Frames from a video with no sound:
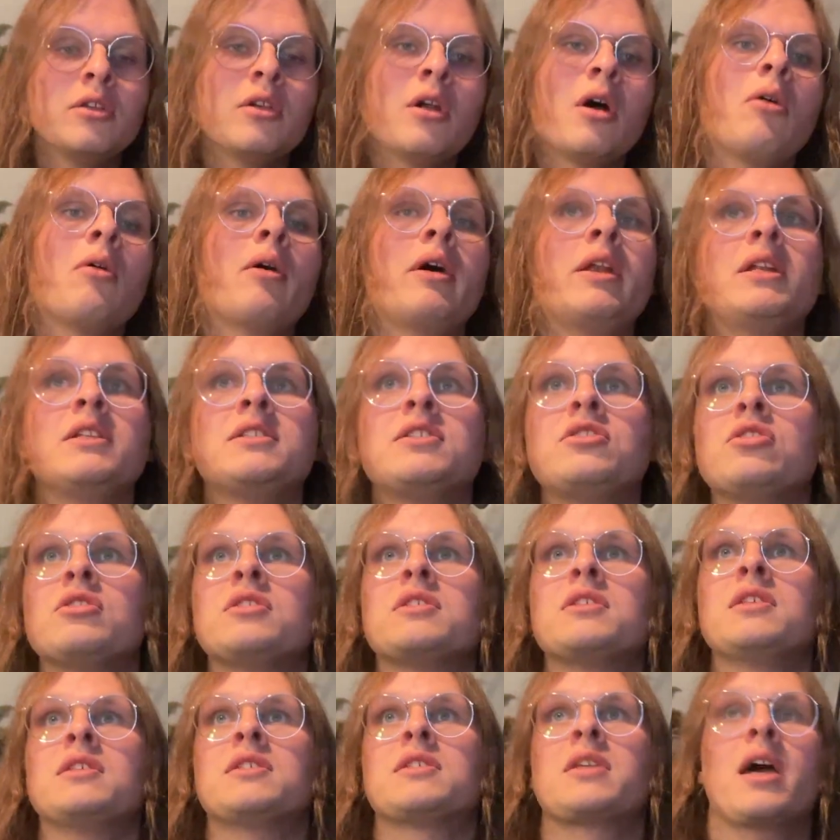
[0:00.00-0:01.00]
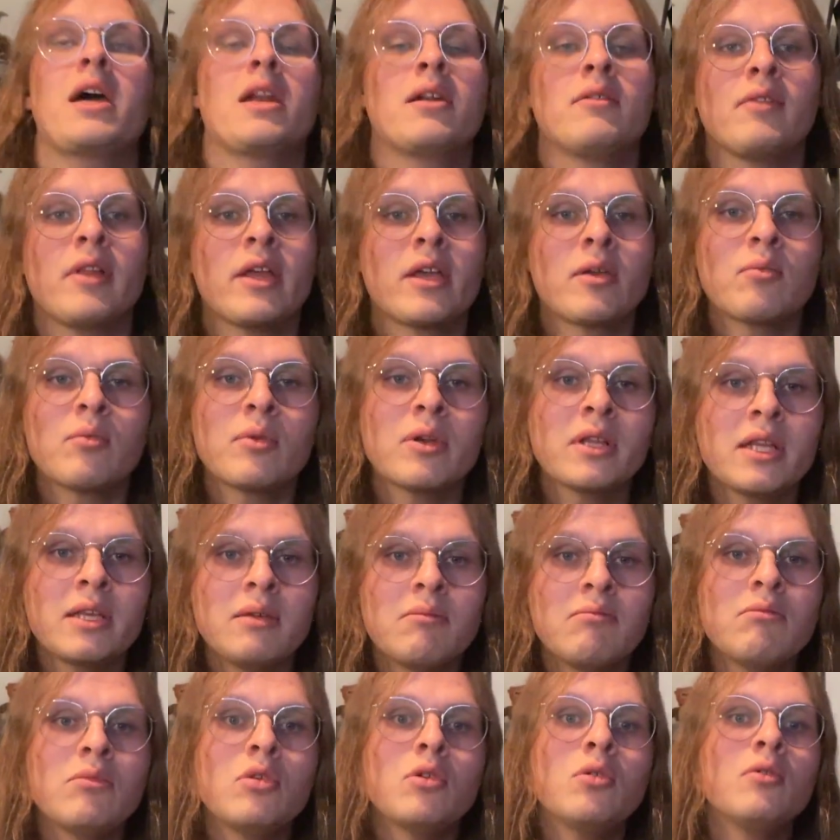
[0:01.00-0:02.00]
And it's just this kind of like
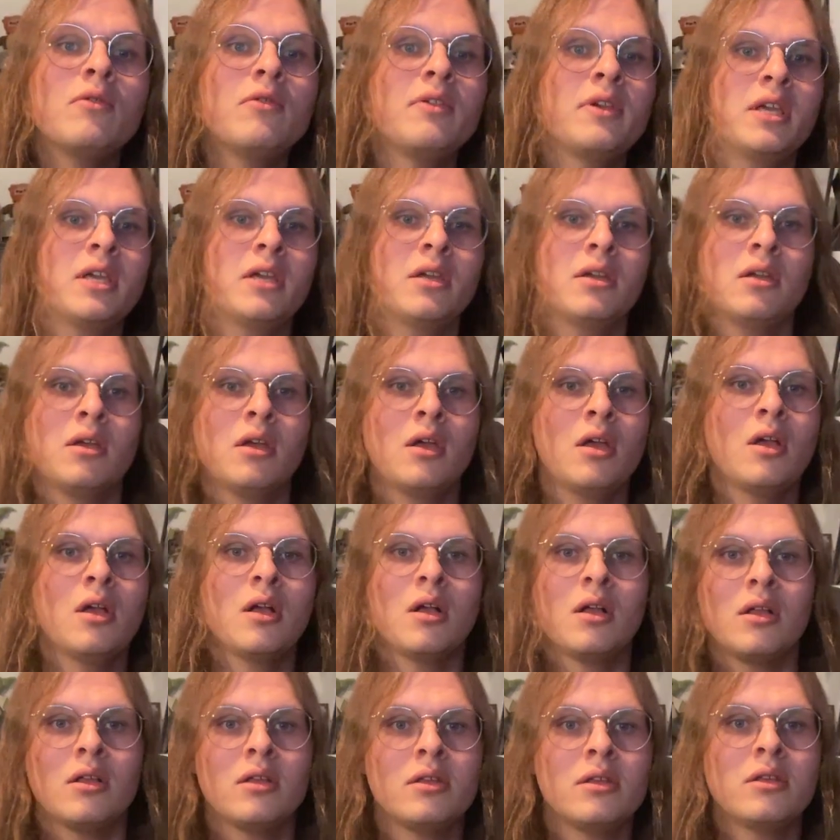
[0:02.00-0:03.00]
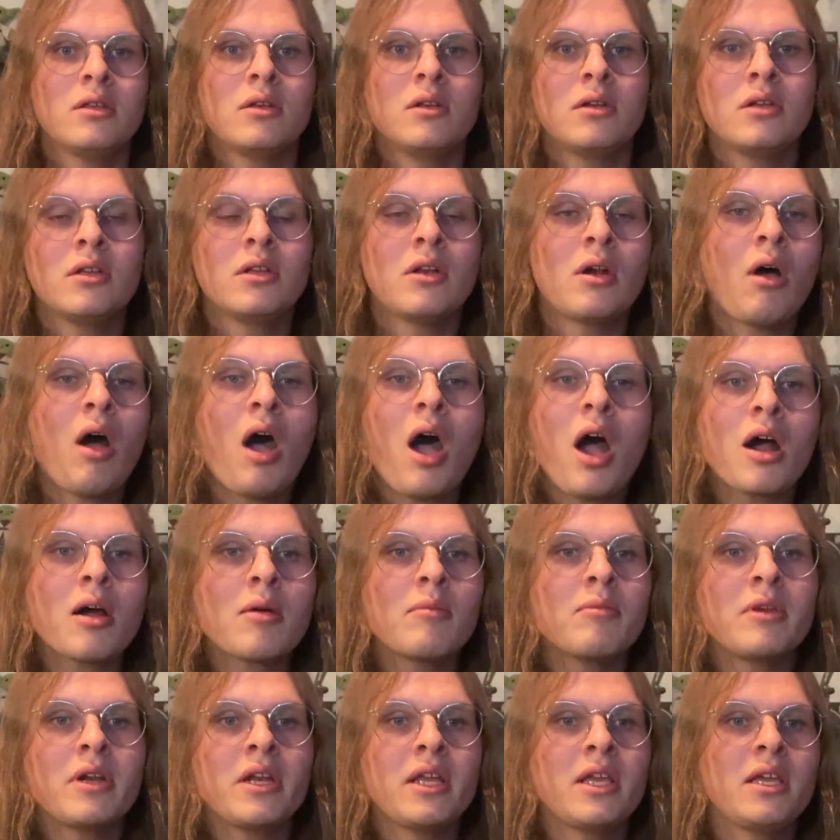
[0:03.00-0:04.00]
really moving,
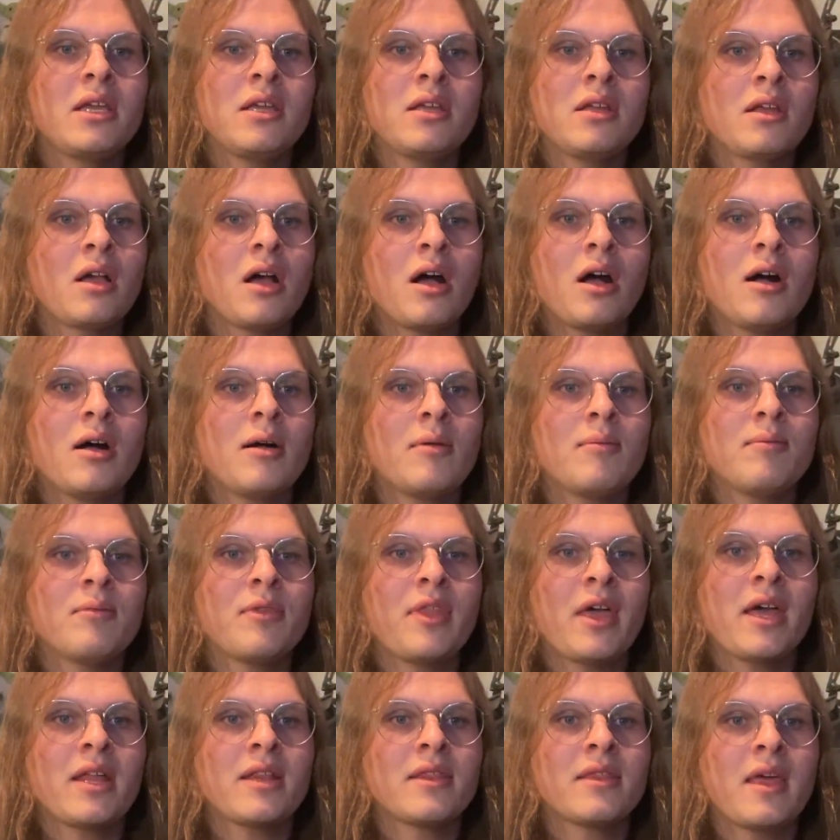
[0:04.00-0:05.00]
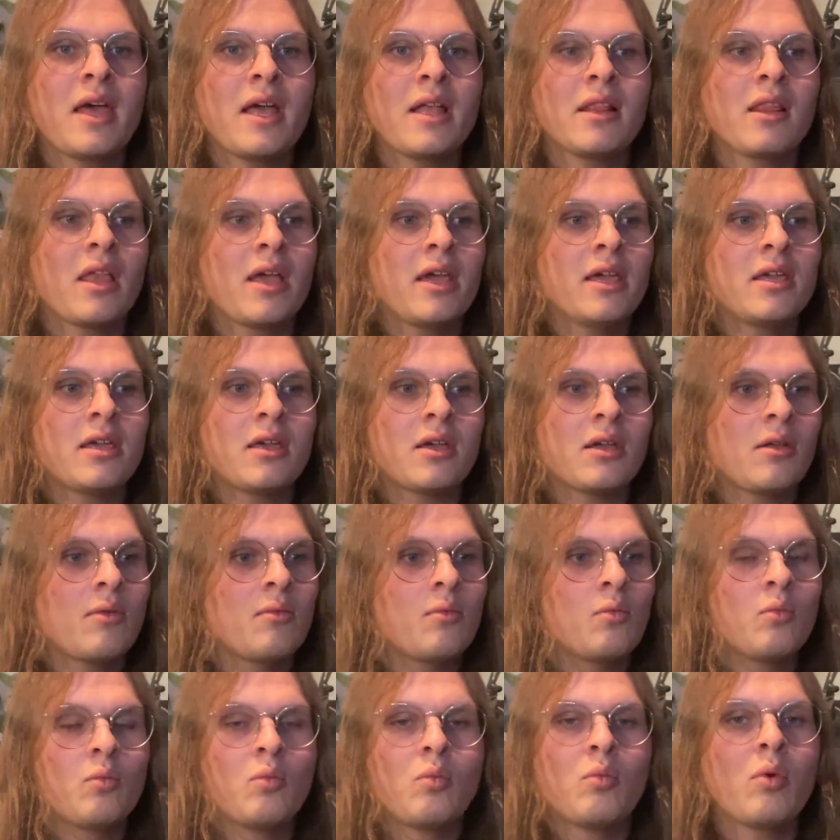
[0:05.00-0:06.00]
harmony that like
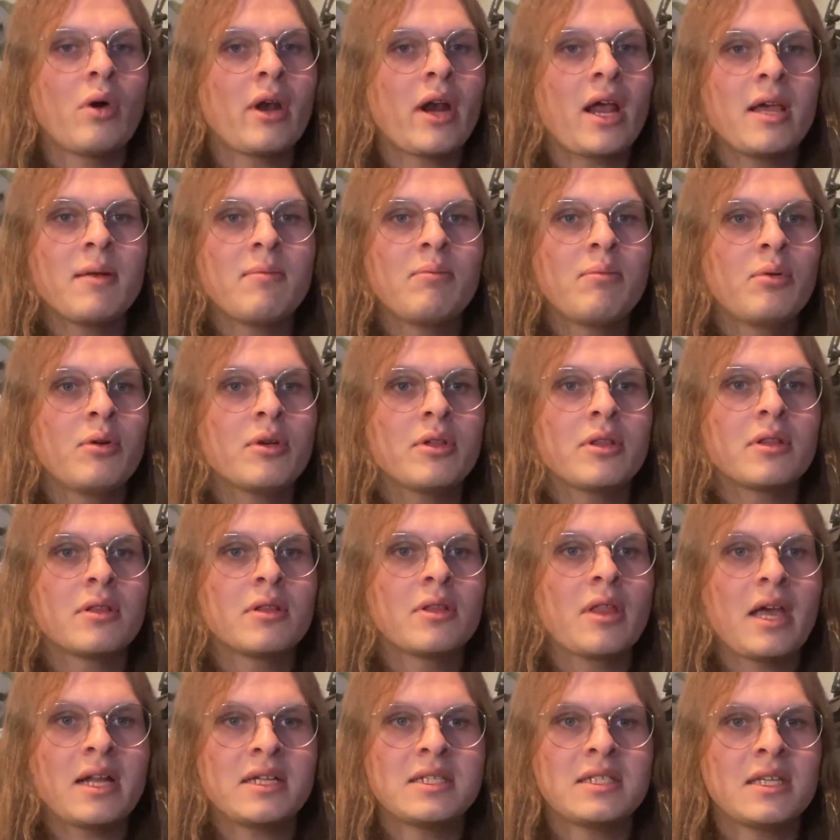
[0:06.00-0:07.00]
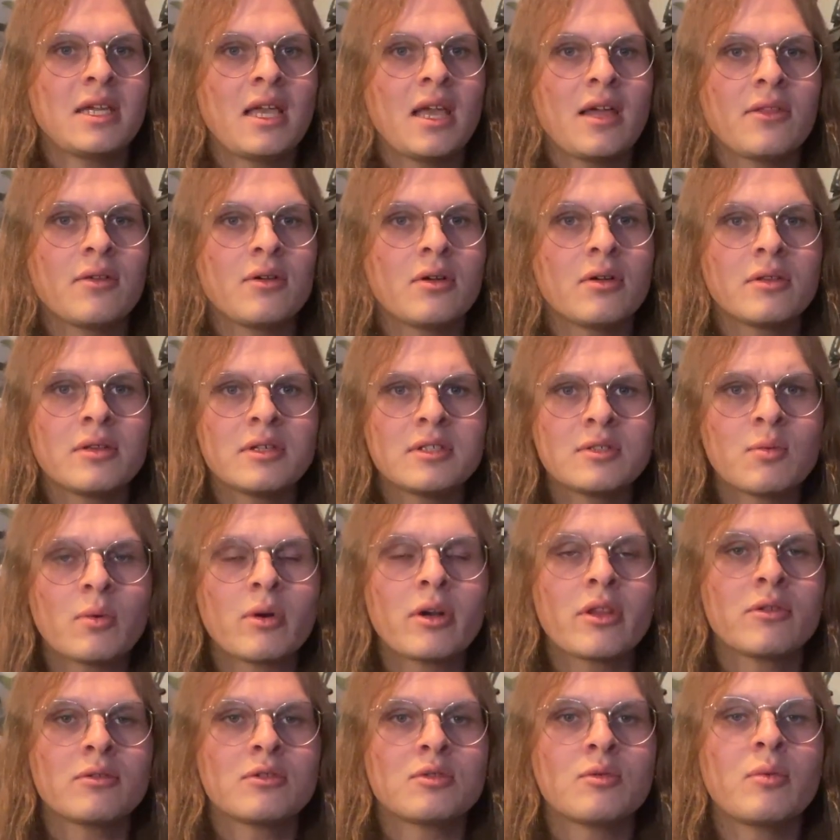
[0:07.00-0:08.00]
when I put that together, this is
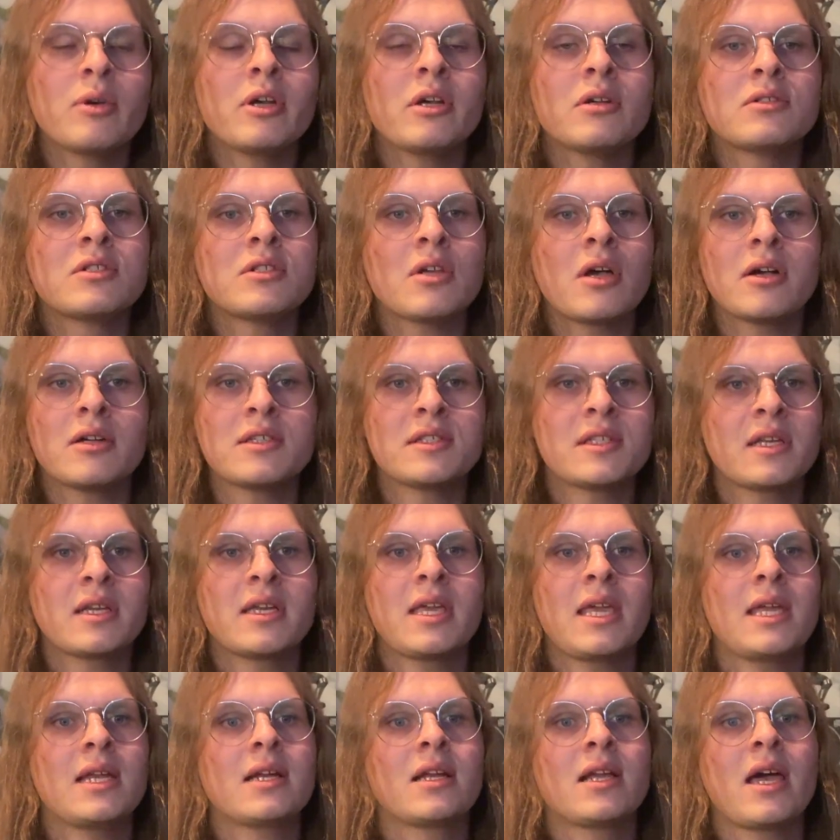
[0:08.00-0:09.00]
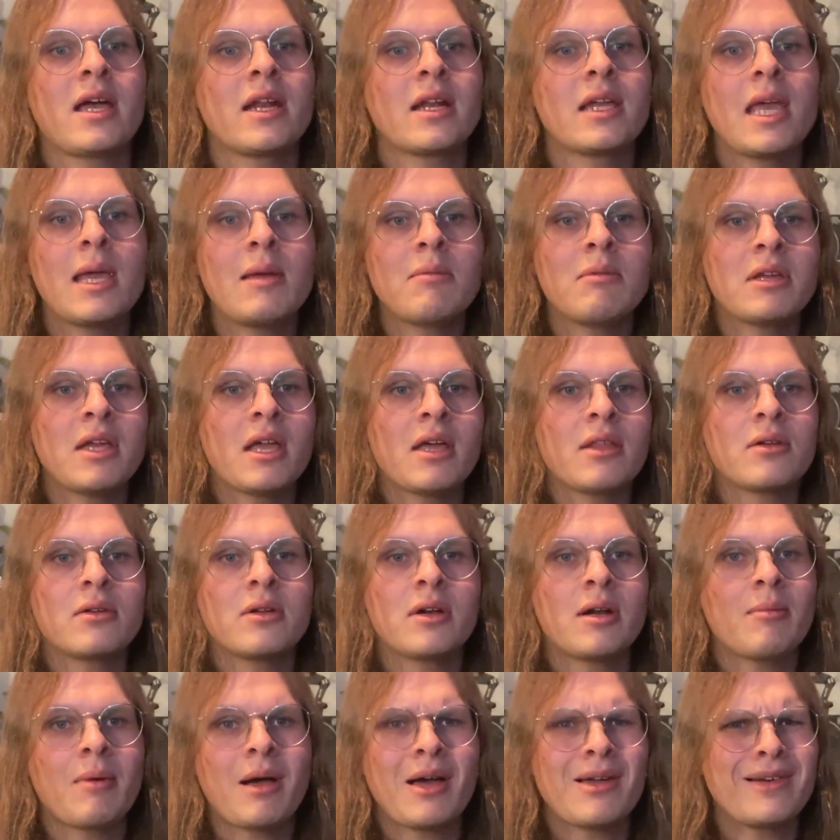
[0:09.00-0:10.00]
one of those weird songs that kind of came
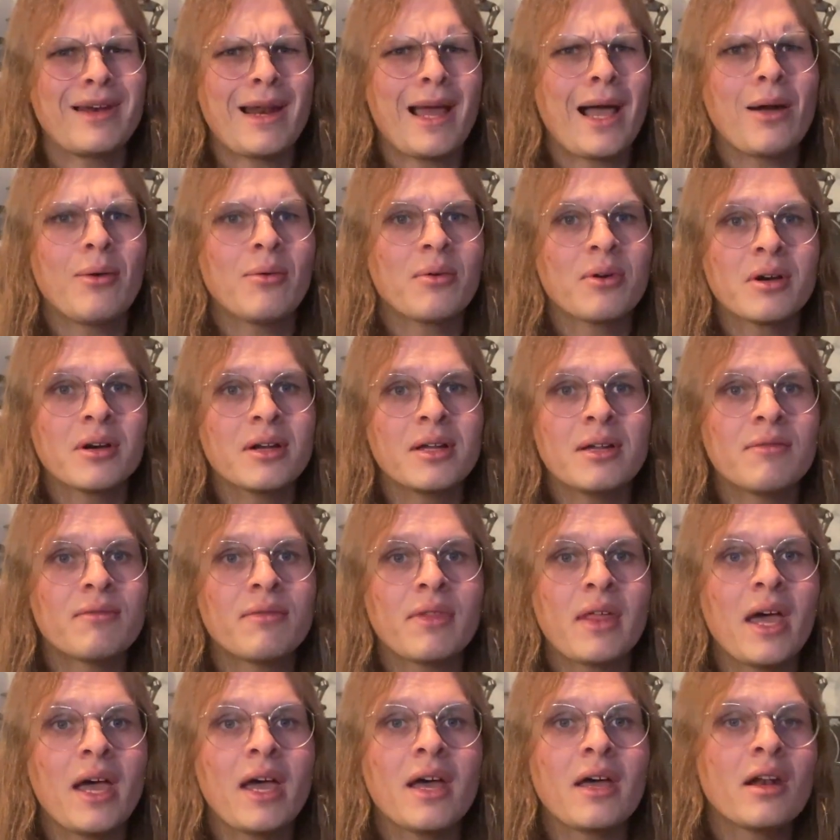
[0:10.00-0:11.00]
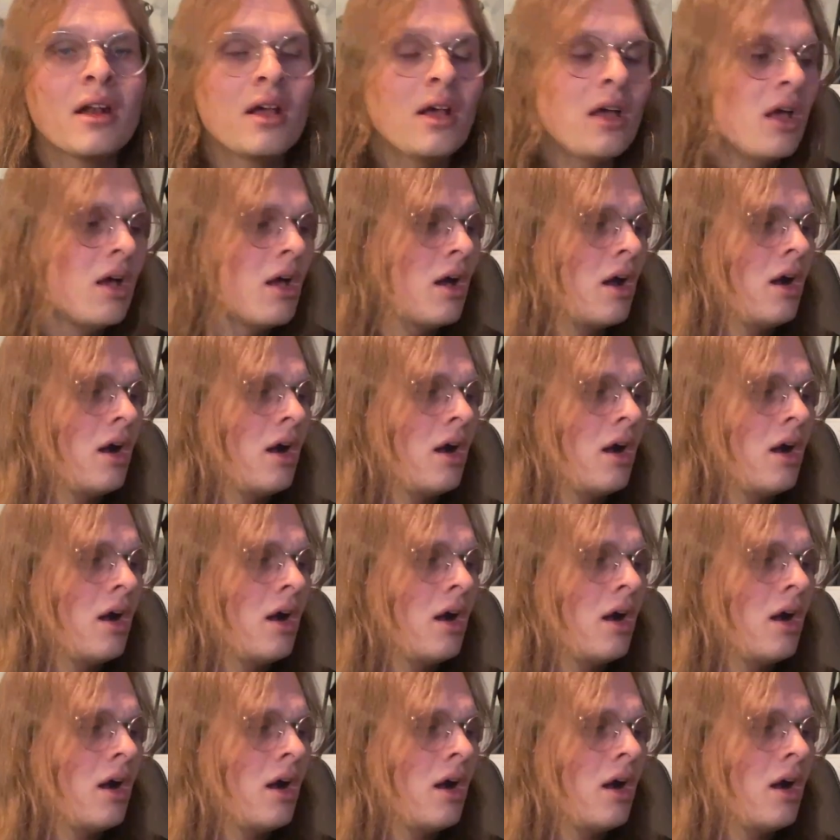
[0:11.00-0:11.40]
together in about an hour, if that.